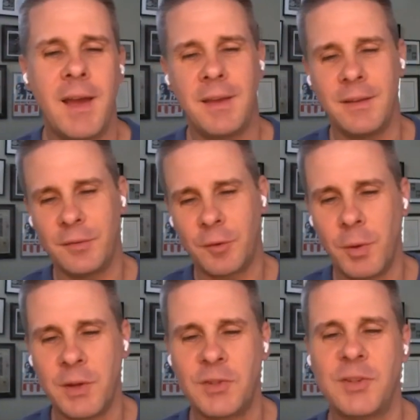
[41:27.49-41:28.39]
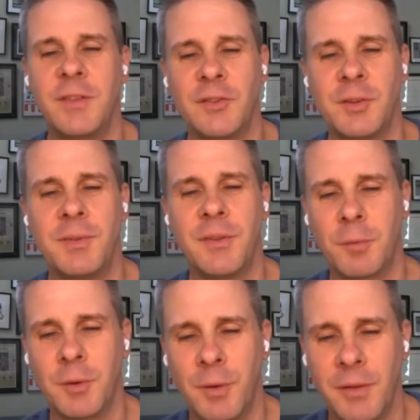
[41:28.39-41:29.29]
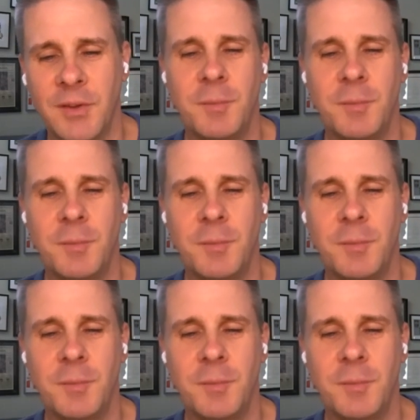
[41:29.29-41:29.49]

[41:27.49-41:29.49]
has questioned the legitimacy of the 2020 election,